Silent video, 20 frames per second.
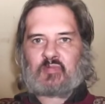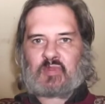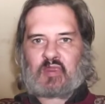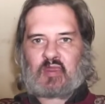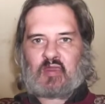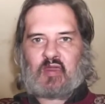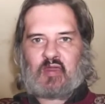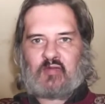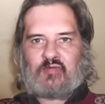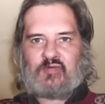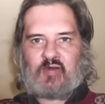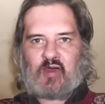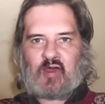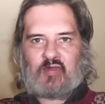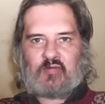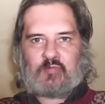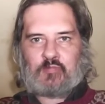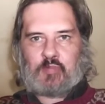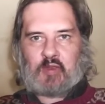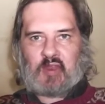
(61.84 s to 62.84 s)
They're
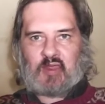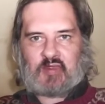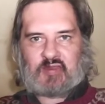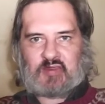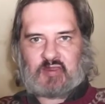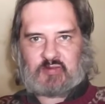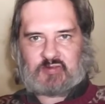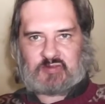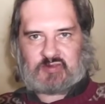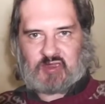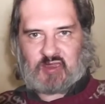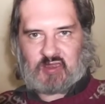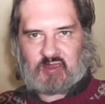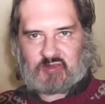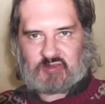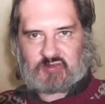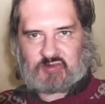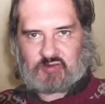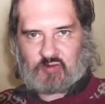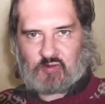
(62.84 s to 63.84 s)
5-bladed
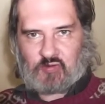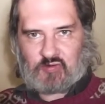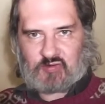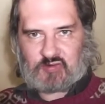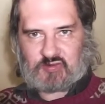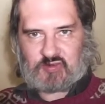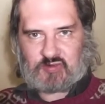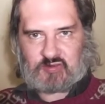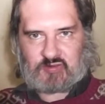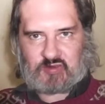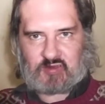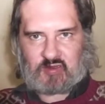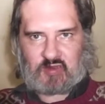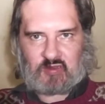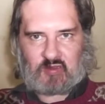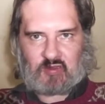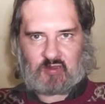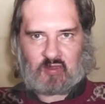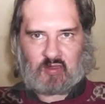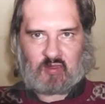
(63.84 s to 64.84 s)
chainsaws, you
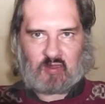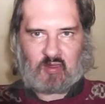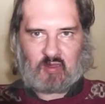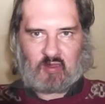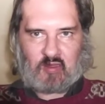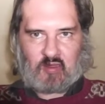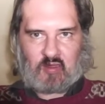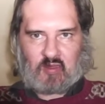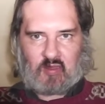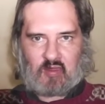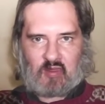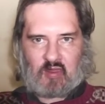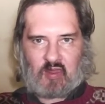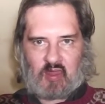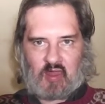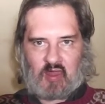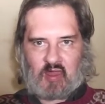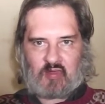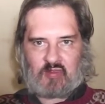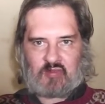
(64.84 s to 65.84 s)
see,
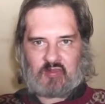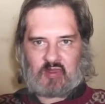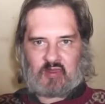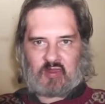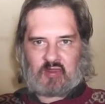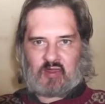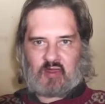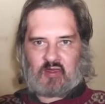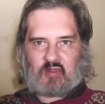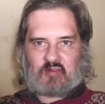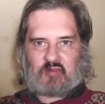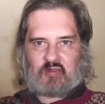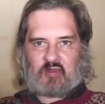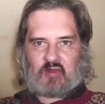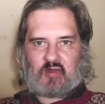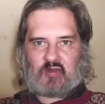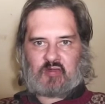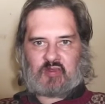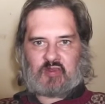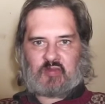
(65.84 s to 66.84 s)
and
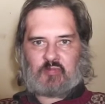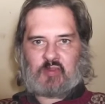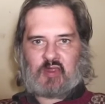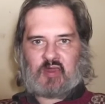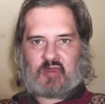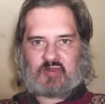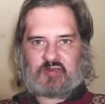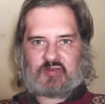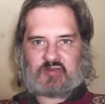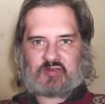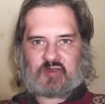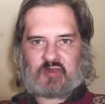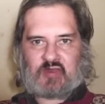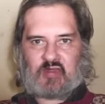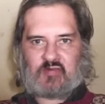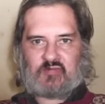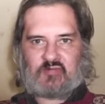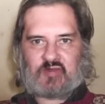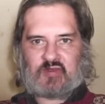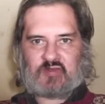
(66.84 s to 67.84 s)
the blades
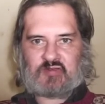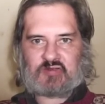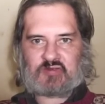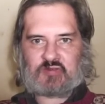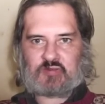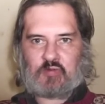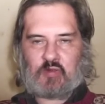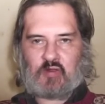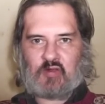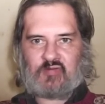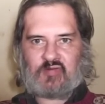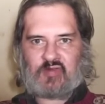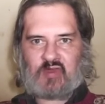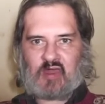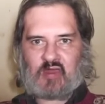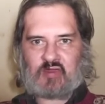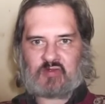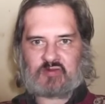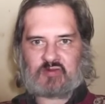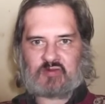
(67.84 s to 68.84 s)
can reach
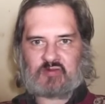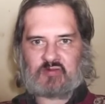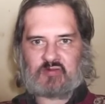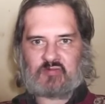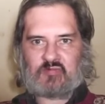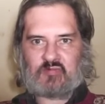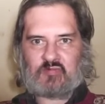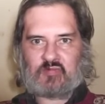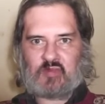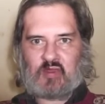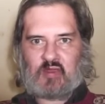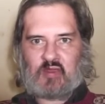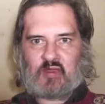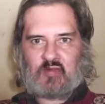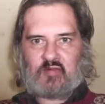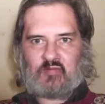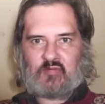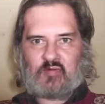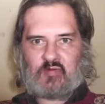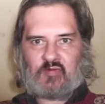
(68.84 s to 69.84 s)
12,000
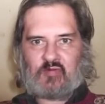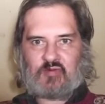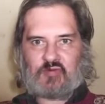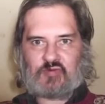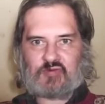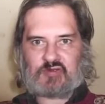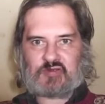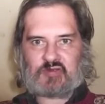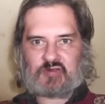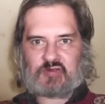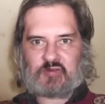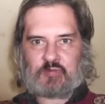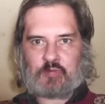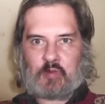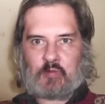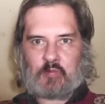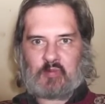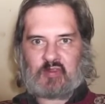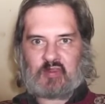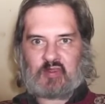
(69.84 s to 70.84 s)
revolutions
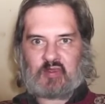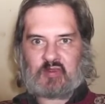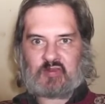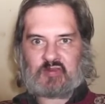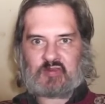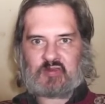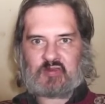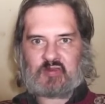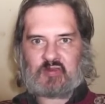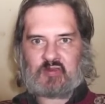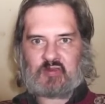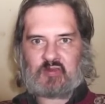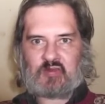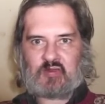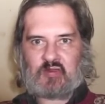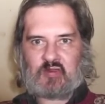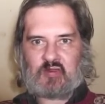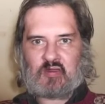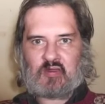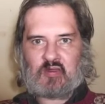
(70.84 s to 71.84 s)
per minute,
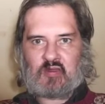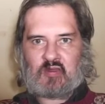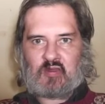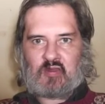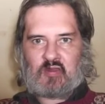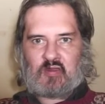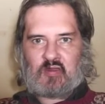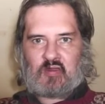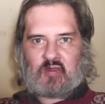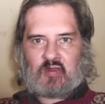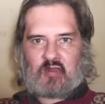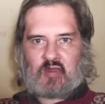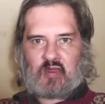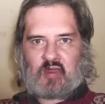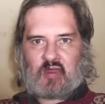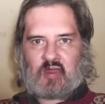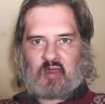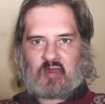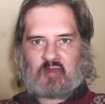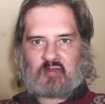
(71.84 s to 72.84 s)

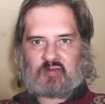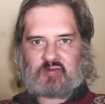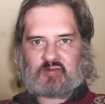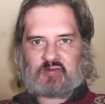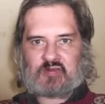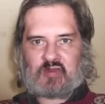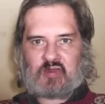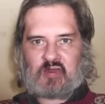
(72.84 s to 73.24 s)
and